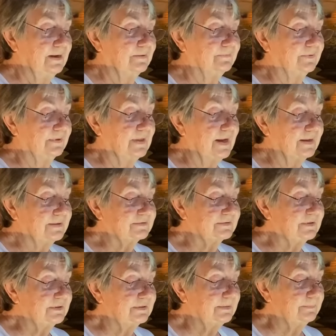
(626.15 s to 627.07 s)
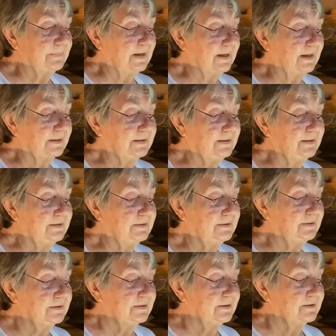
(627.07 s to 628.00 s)
relaxing the body,
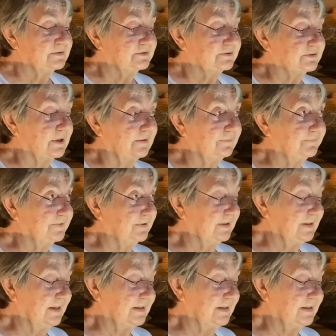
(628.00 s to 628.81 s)
softening